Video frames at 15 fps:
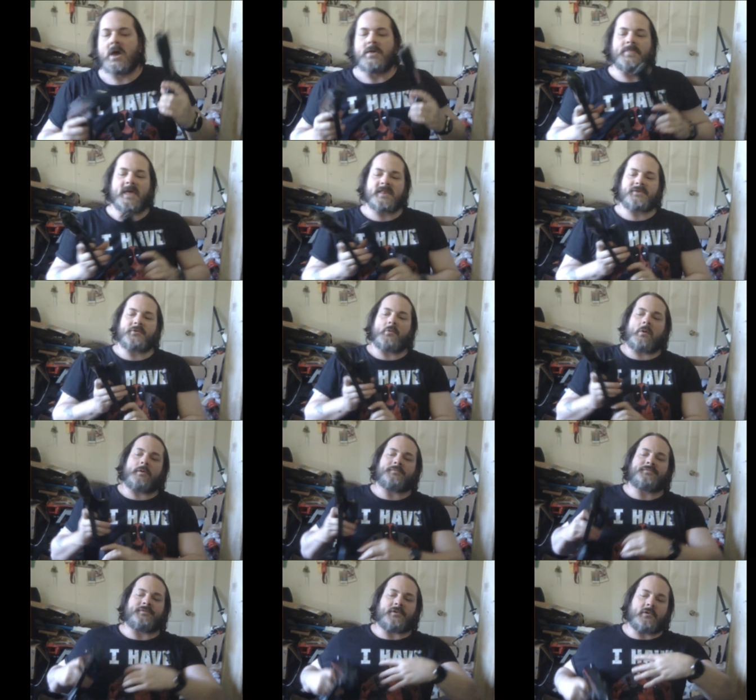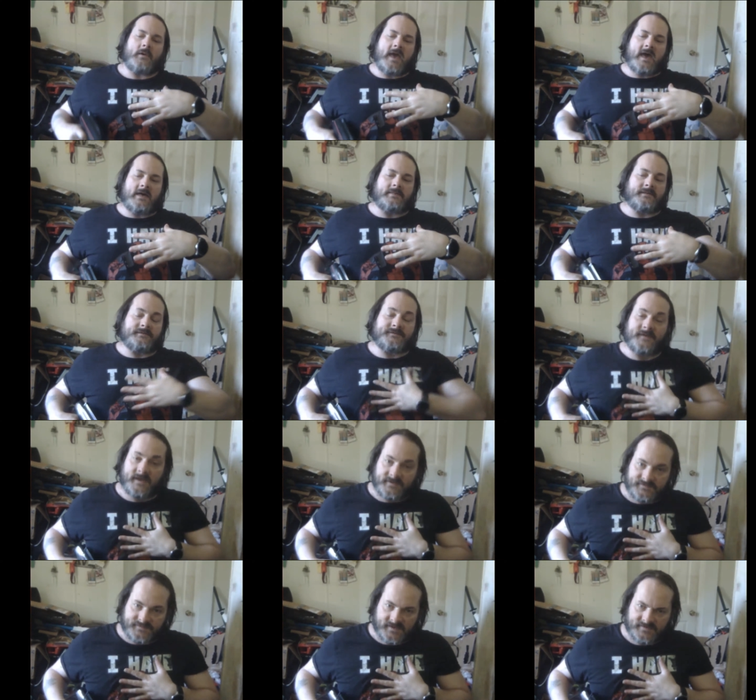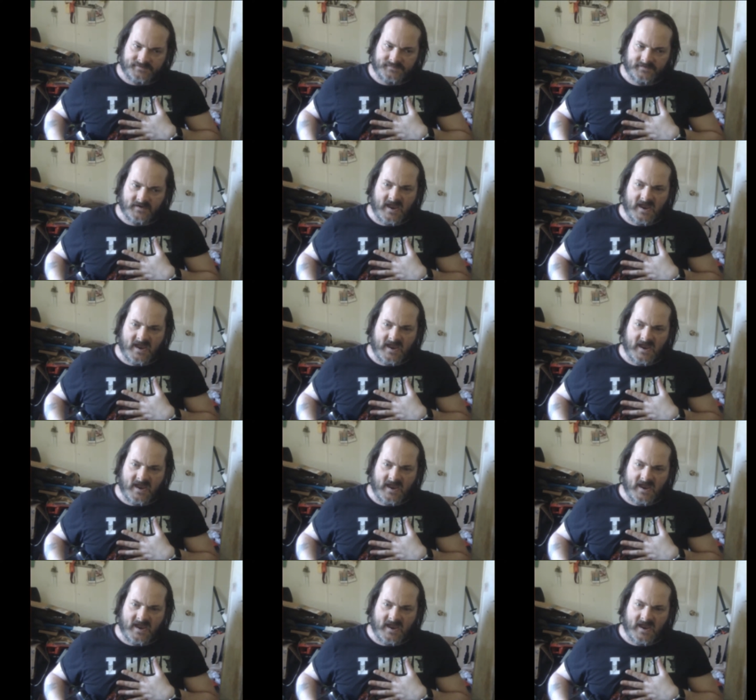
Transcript: Then you also have the chest sensor,